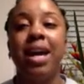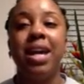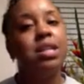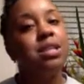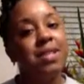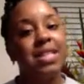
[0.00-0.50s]

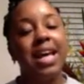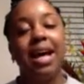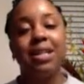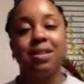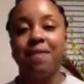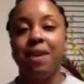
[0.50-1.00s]
Each of us
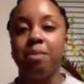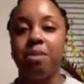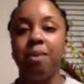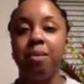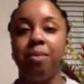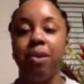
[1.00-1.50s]
has a family
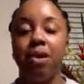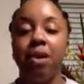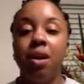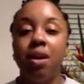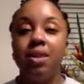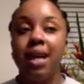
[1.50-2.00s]
member
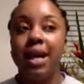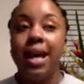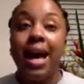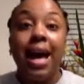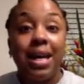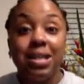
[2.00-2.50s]
that
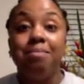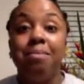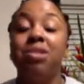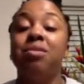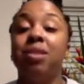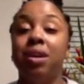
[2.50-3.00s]
has a
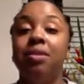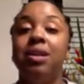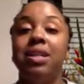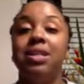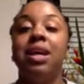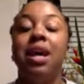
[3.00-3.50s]
mental illness.